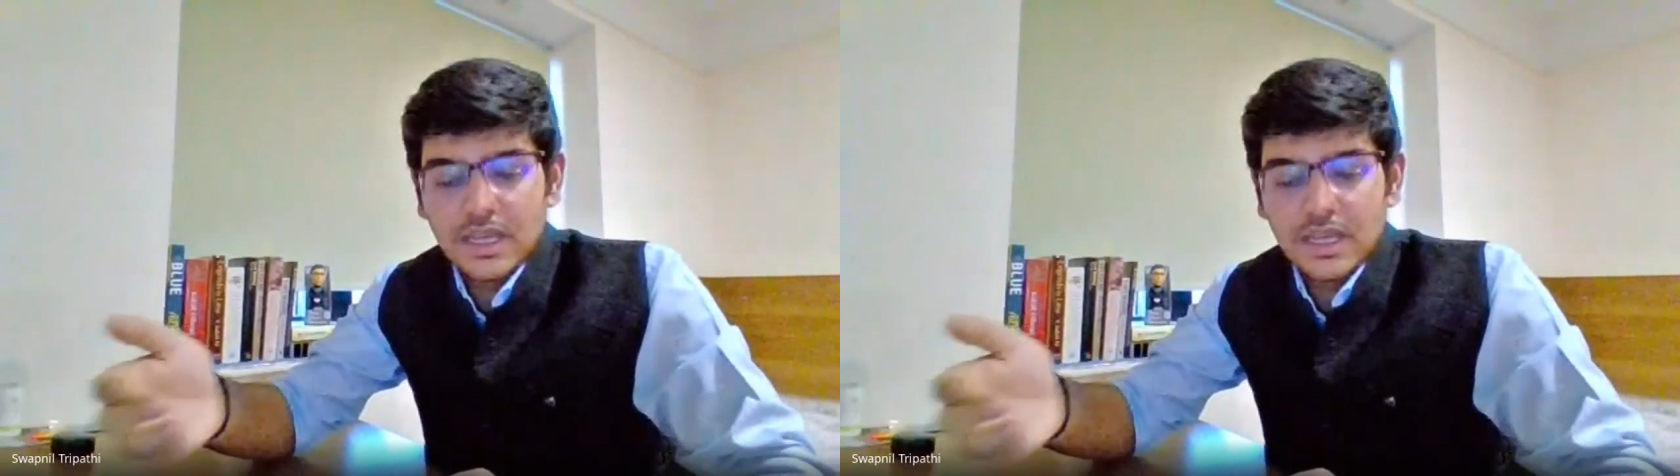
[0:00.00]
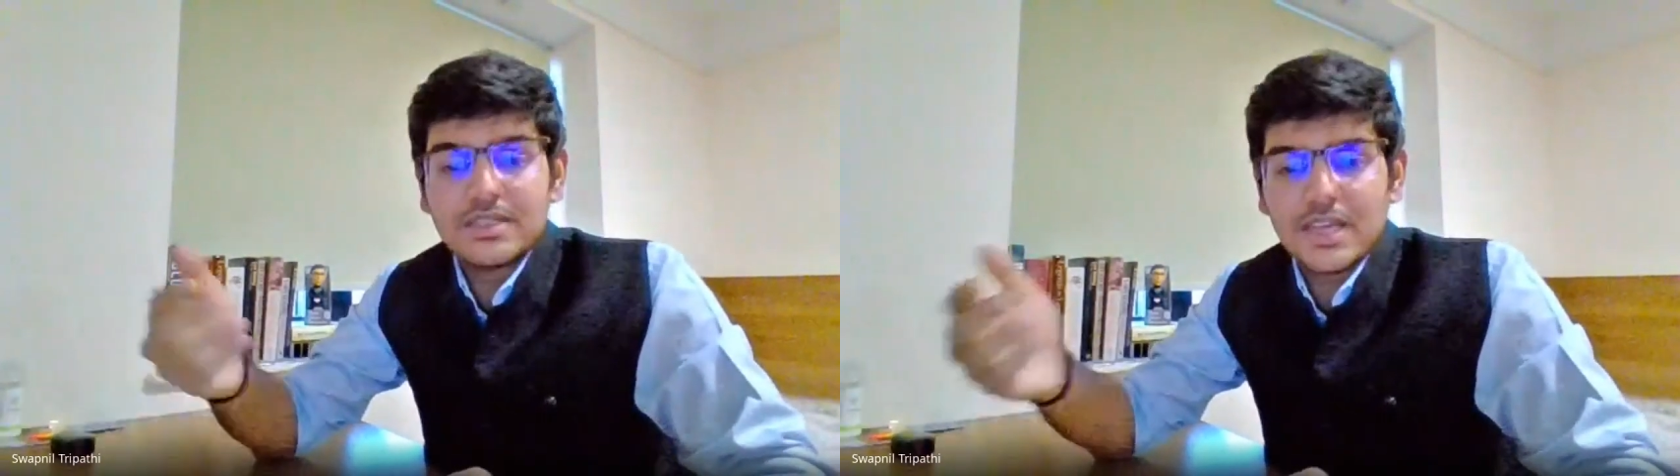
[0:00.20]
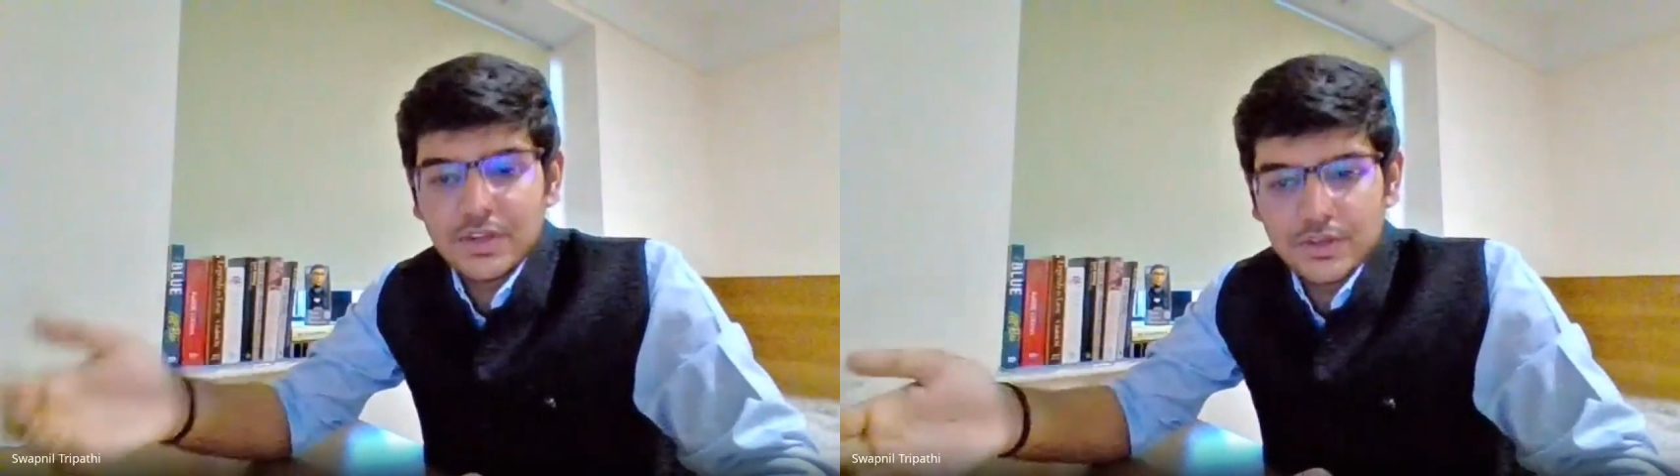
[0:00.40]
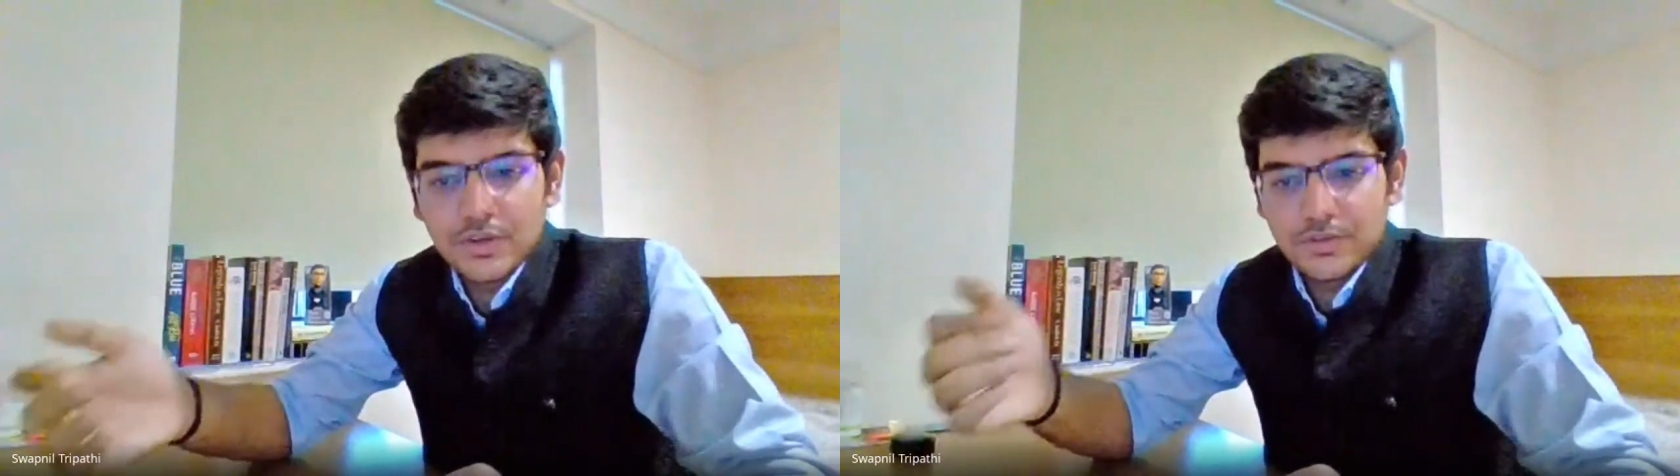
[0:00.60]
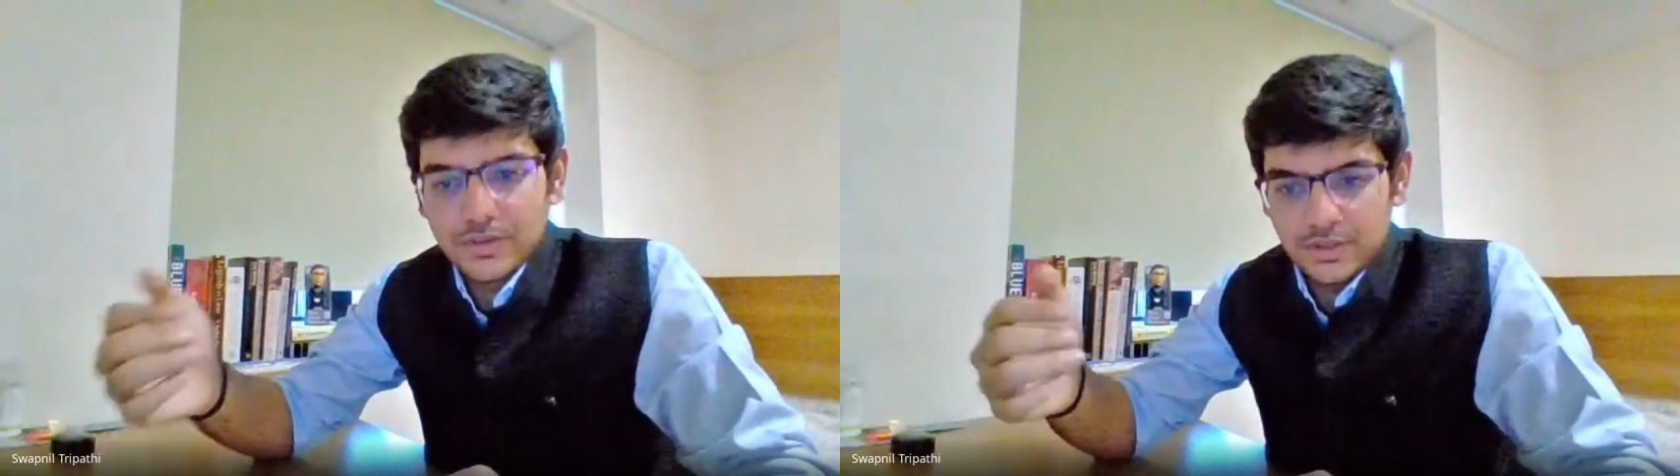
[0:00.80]
and integrity
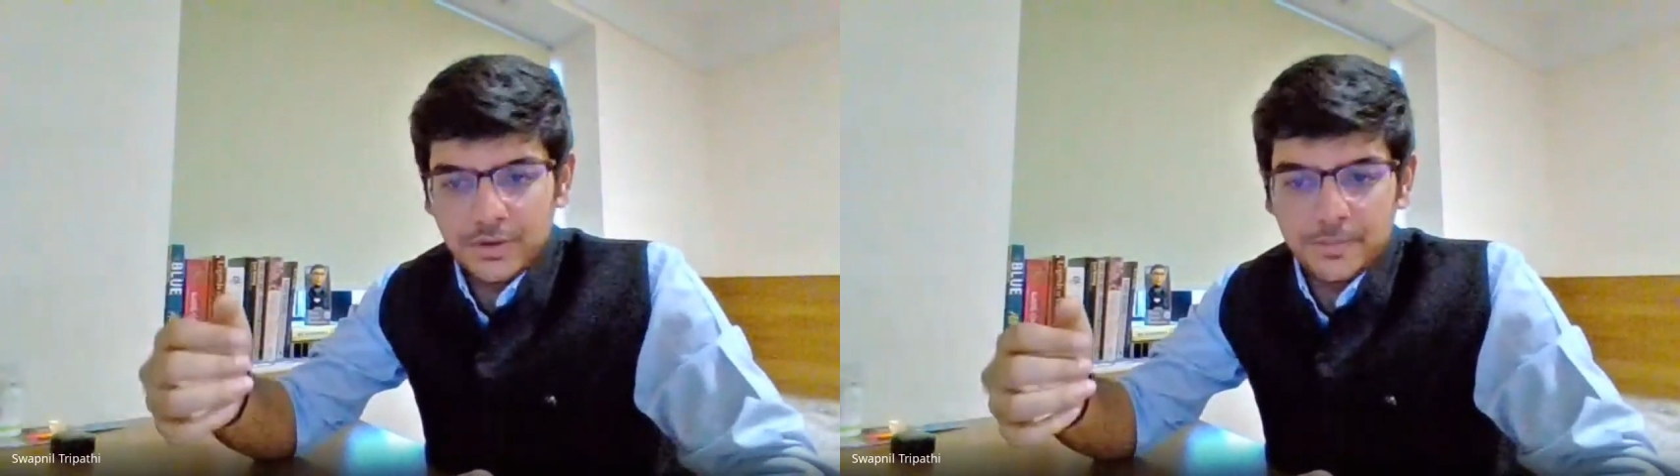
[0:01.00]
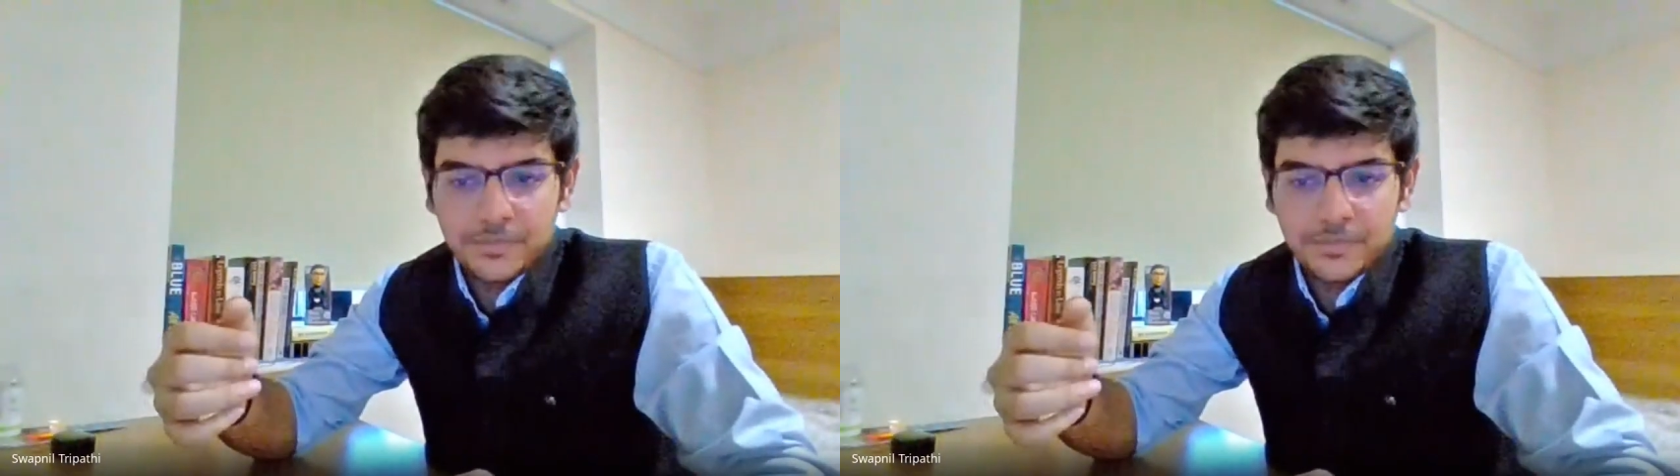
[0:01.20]
of India,